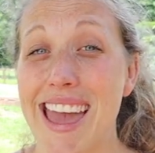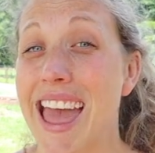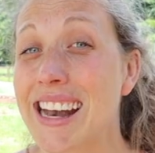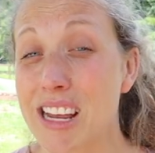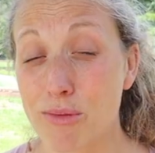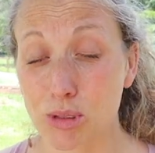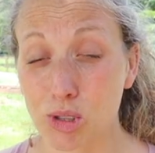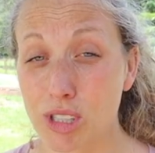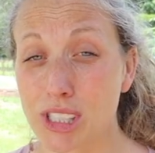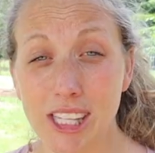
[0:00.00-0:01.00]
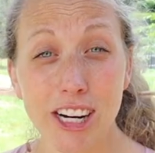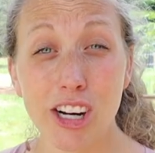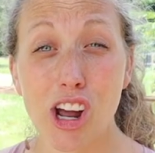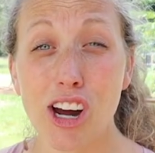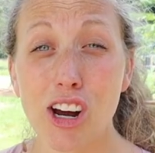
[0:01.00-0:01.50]
any roosters here
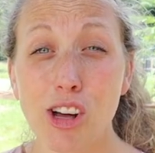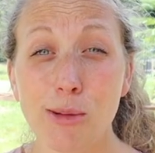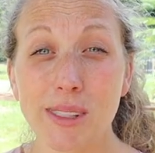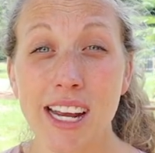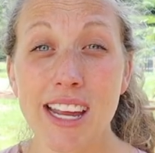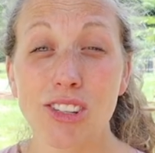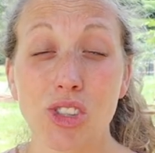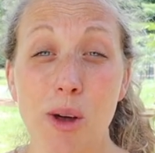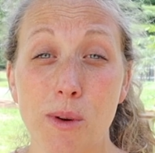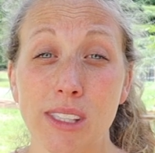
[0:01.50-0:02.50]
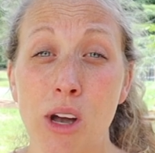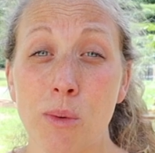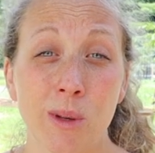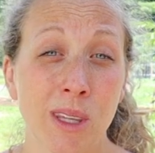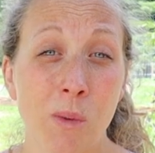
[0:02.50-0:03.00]
at our homestead. So that works out
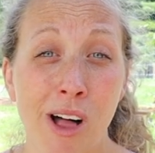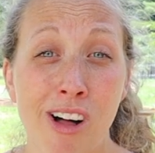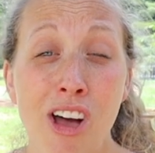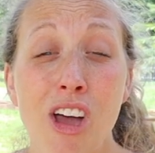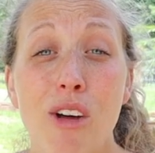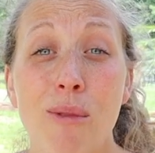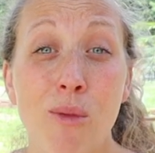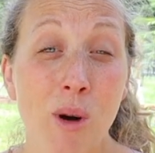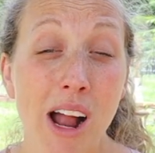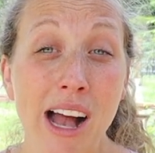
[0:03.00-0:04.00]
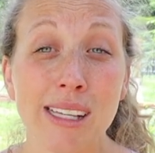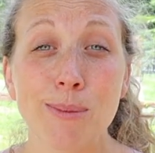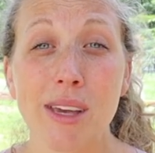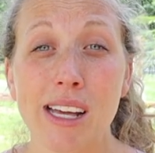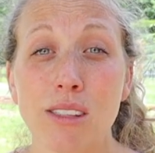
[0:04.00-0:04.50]
really well for us
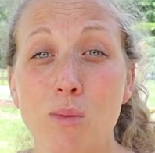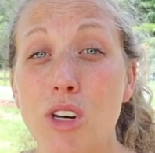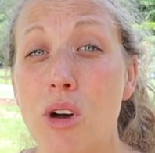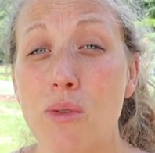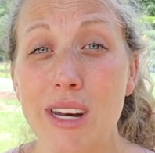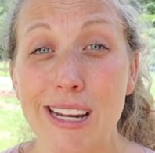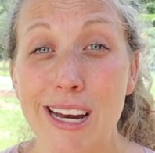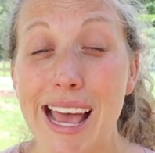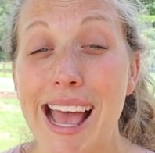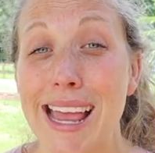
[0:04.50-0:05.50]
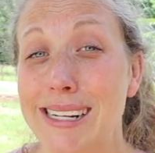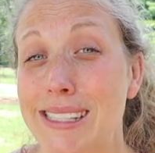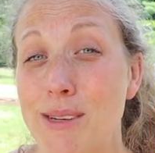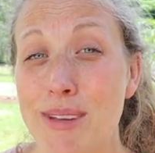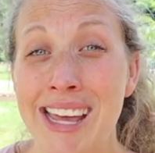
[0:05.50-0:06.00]
because we don't need eggs
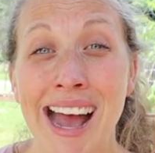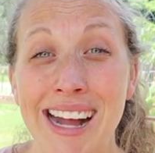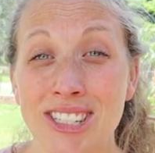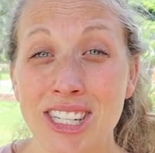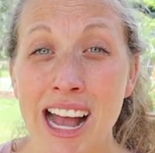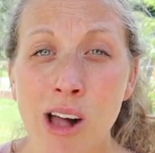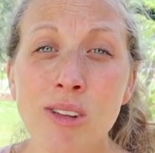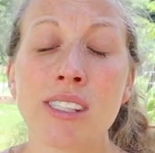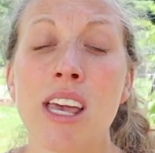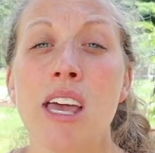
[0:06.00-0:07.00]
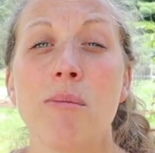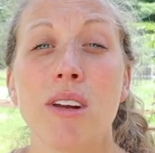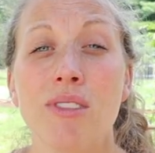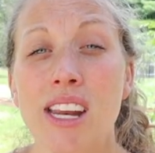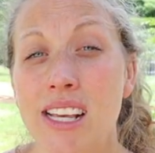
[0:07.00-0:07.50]
to be hatched out. But
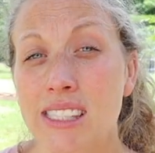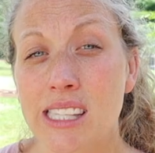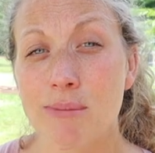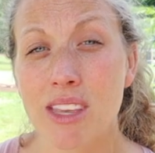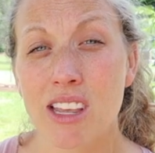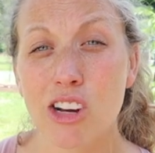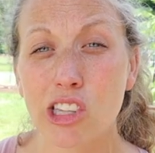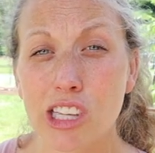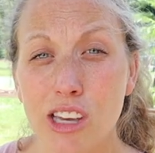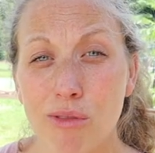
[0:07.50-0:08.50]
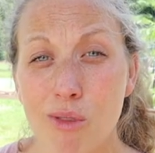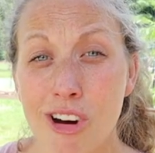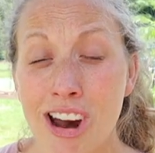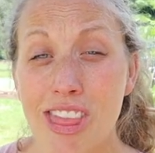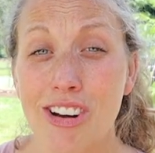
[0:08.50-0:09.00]
if that is something that you're looking
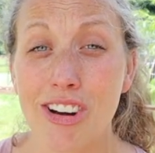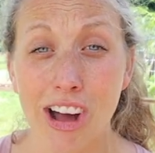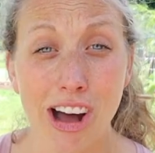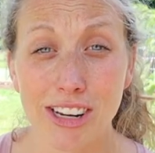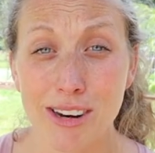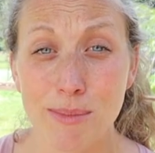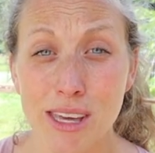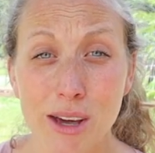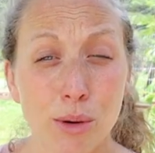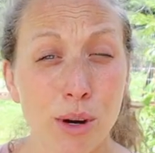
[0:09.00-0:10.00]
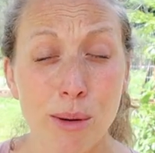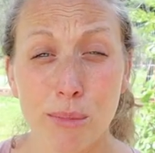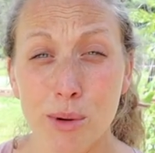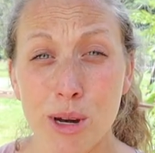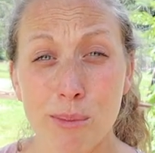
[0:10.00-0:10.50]
for, they're not going to be a great
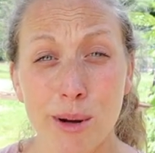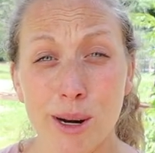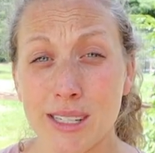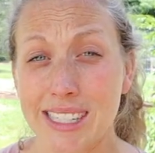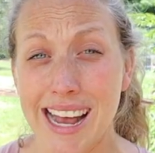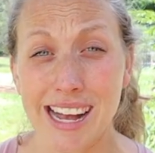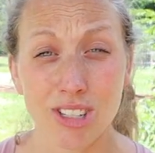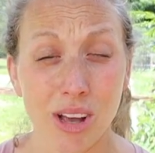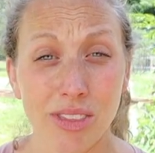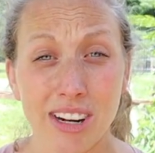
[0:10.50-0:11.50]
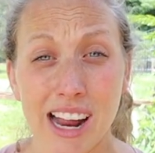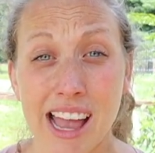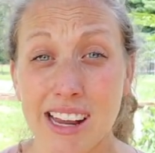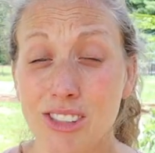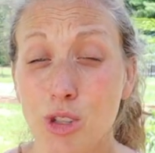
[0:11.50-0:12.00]
broody bird to hatch out their
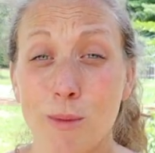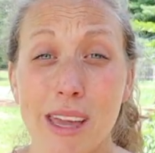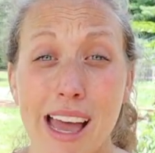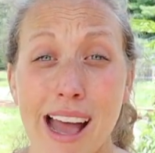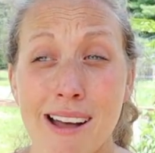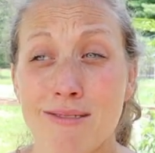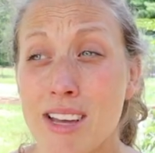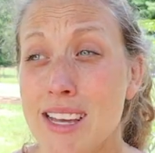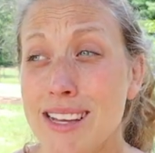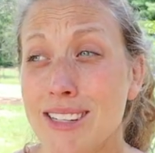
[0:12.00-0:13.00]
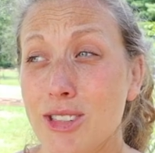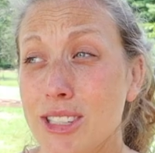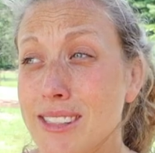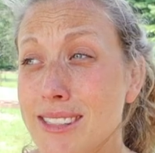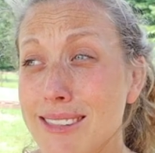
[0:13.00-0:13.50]
eggs. You might have
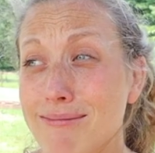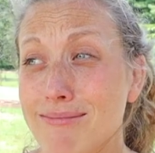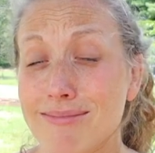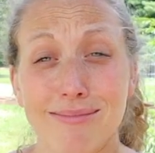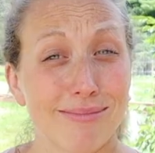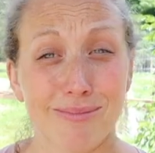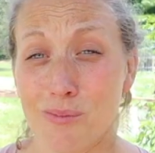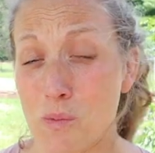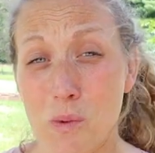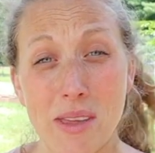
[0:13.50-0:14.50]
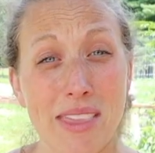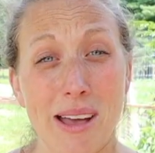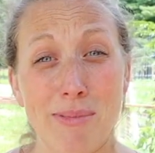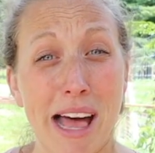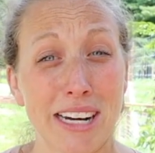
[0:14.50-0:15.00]
just one
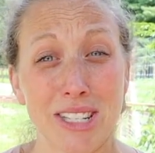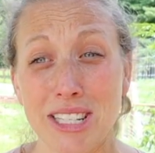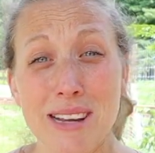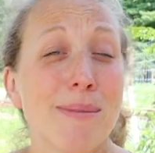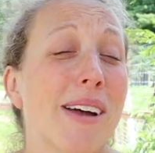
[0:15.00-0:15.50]
a black sheep